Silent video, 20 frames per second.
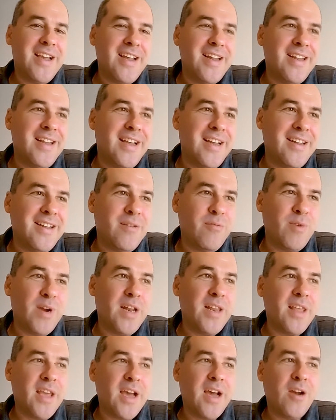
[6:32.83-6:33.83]
that when
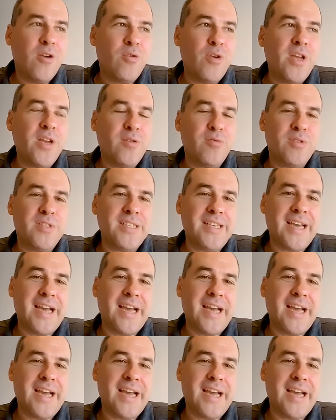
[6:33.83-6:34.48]
they are looking to see